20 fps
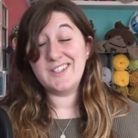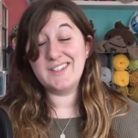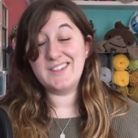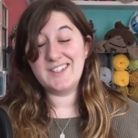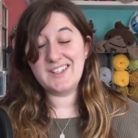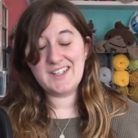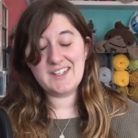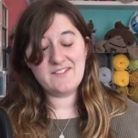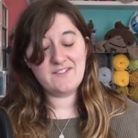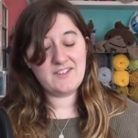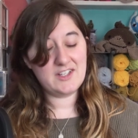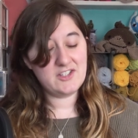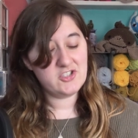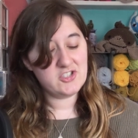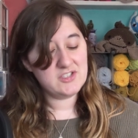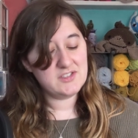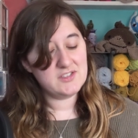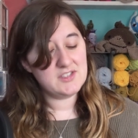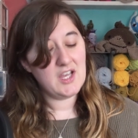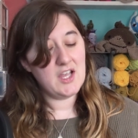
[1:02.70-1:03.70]
at the
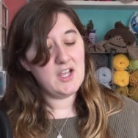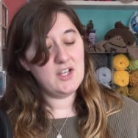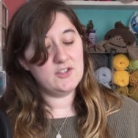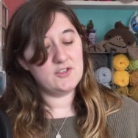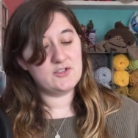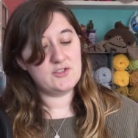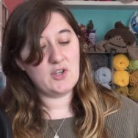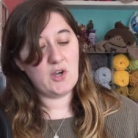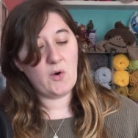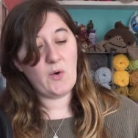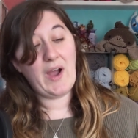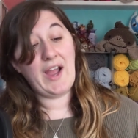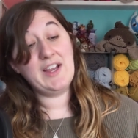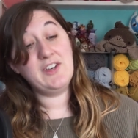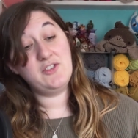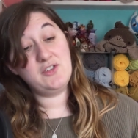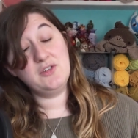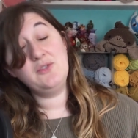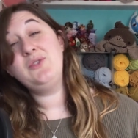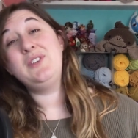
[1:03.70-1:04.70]
conventions. So I
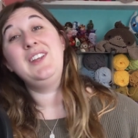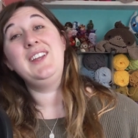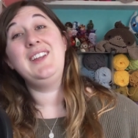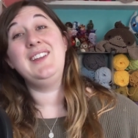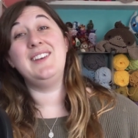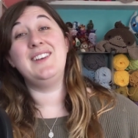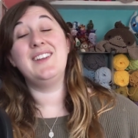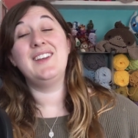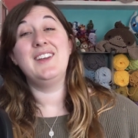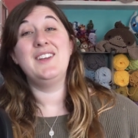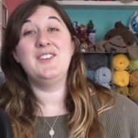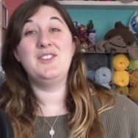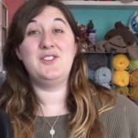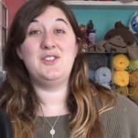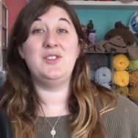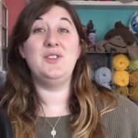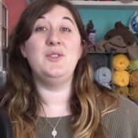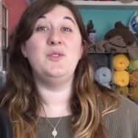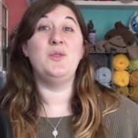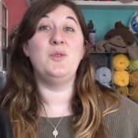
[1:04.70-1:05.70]
do need
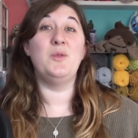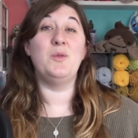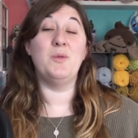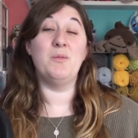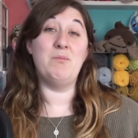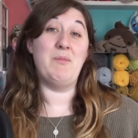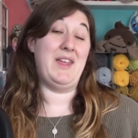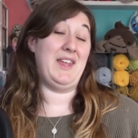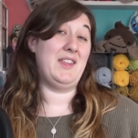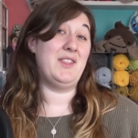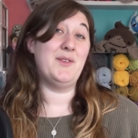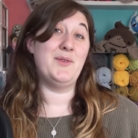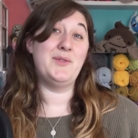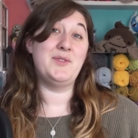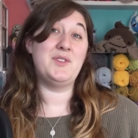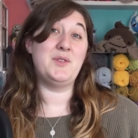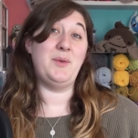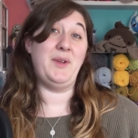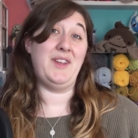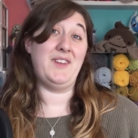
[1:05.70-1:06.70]
to make those
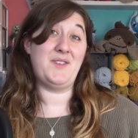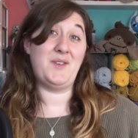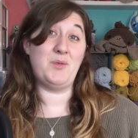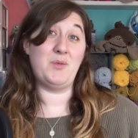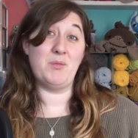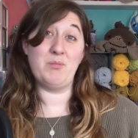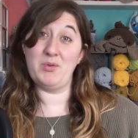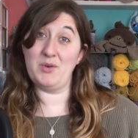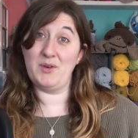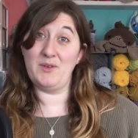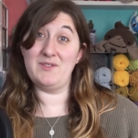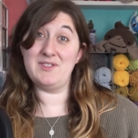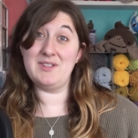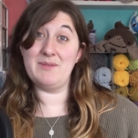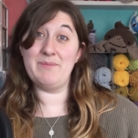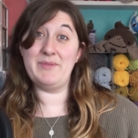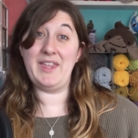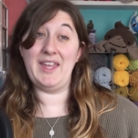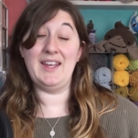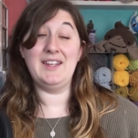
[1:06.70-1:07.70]
tweaks to improve
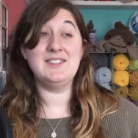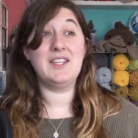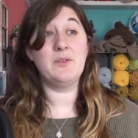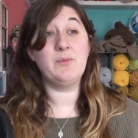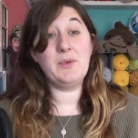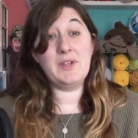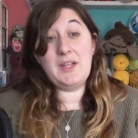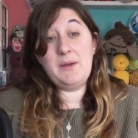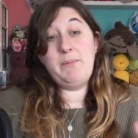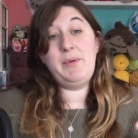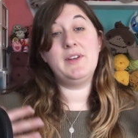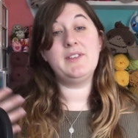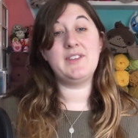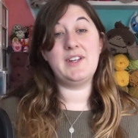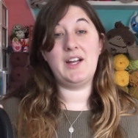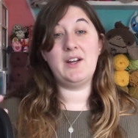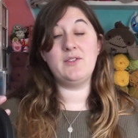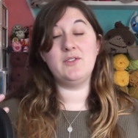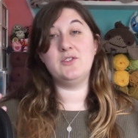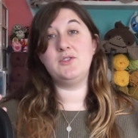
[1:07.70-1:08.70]
some things and really build
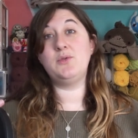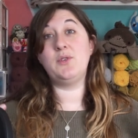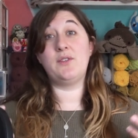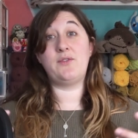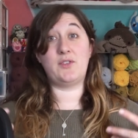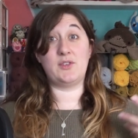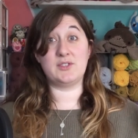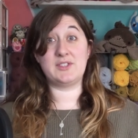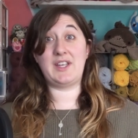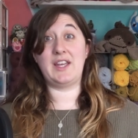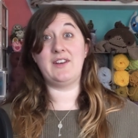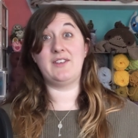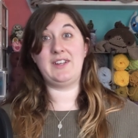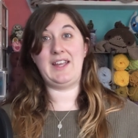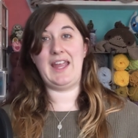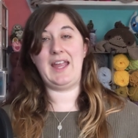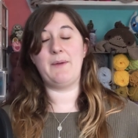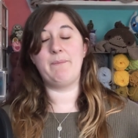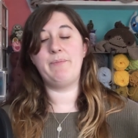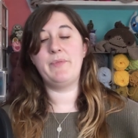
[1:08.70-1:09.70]
it out into a full-scale
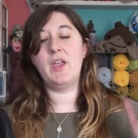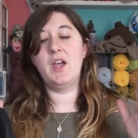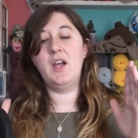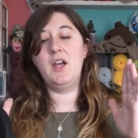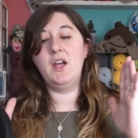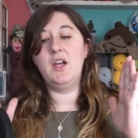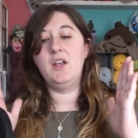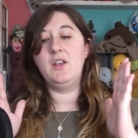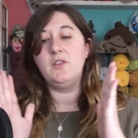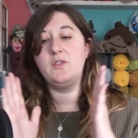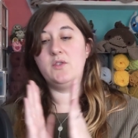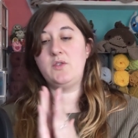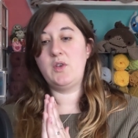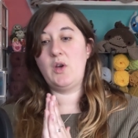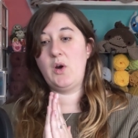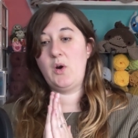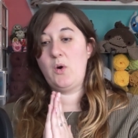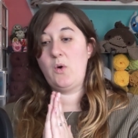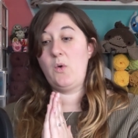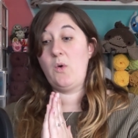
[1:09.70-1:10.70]
game.
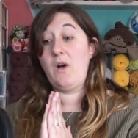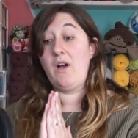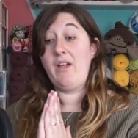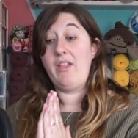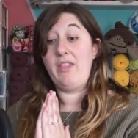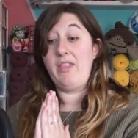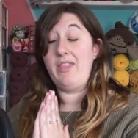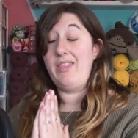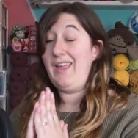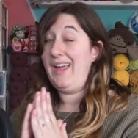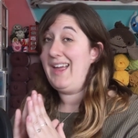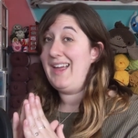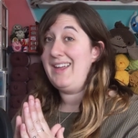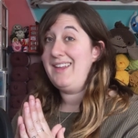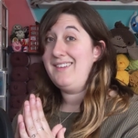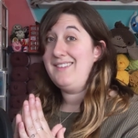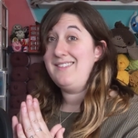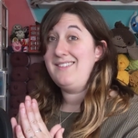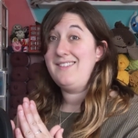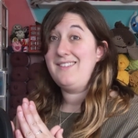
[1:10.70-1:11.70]
So
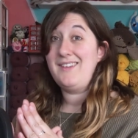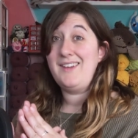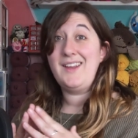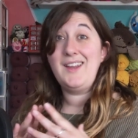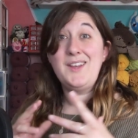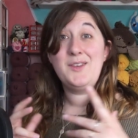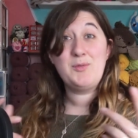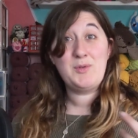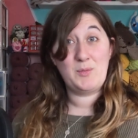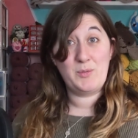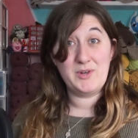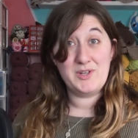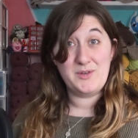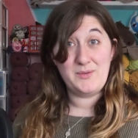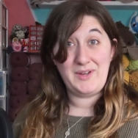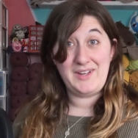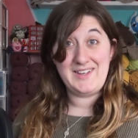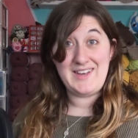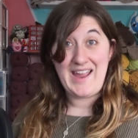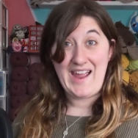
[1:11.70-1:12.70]
that is what we're doing